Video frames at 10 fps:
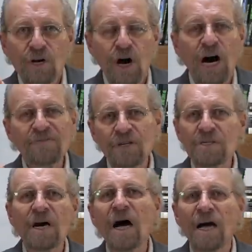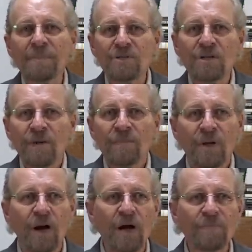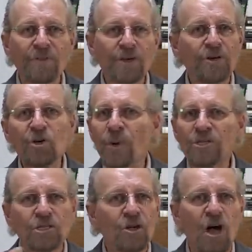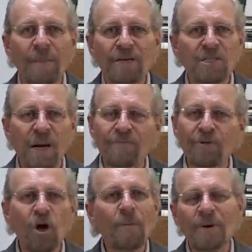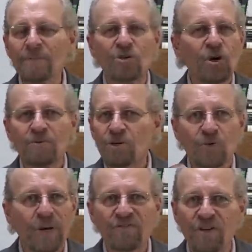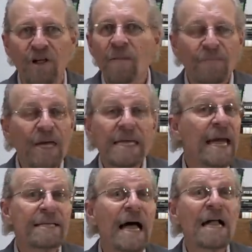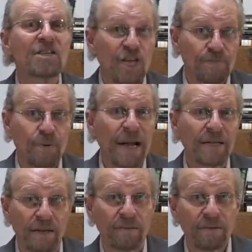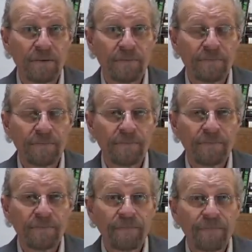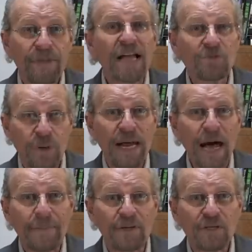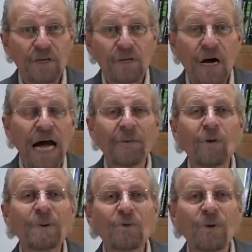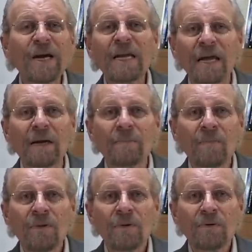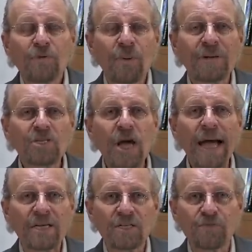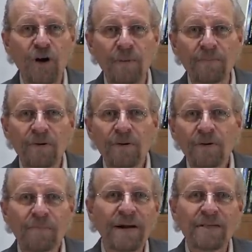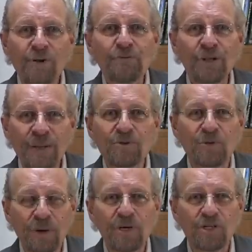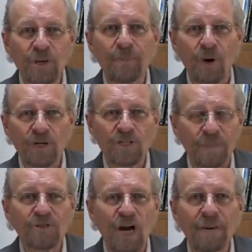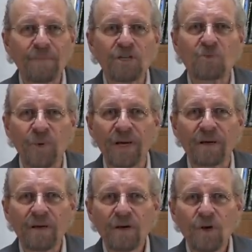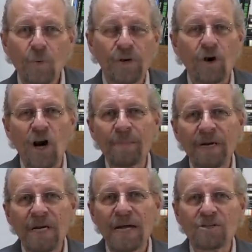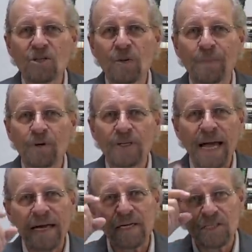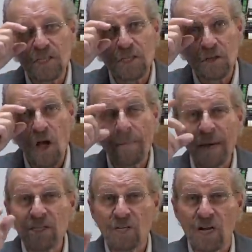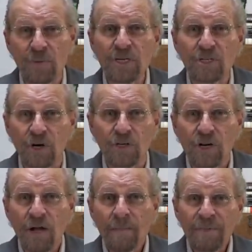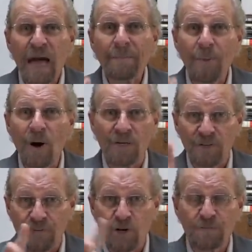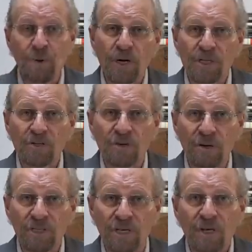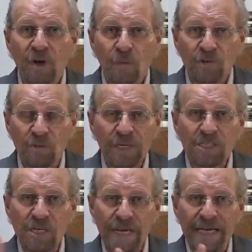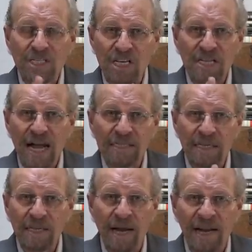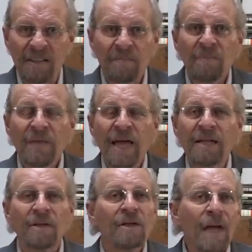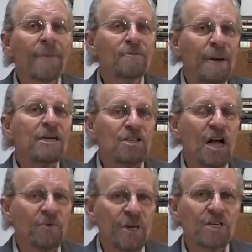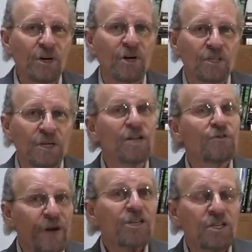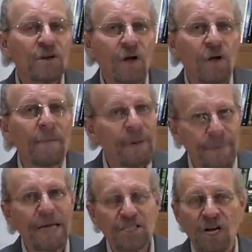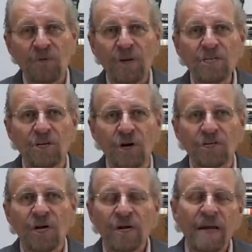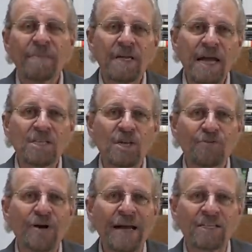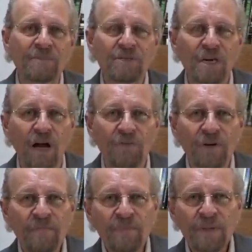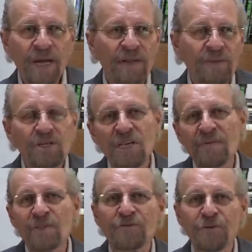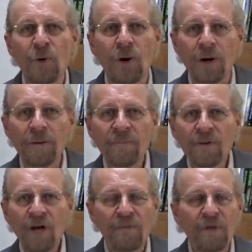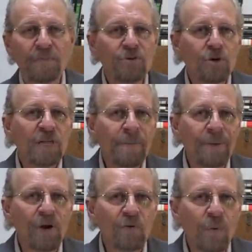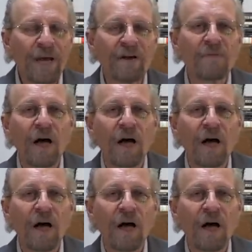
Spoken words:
oftentimes the uterus is all messed up. Fallopian tubes are twisted. They cannot get pregnant. That's what happens. I will be reading from a text from my Nephilim trilogy book sometime this week when Art McKenzie, the protagonist, this is all based on research. That book, the first book in the trilogy, was released in 1999. And it was based on research. It's fictional, but based on research. And McKenzie finds himself in the seventh floor of the newly built wing of the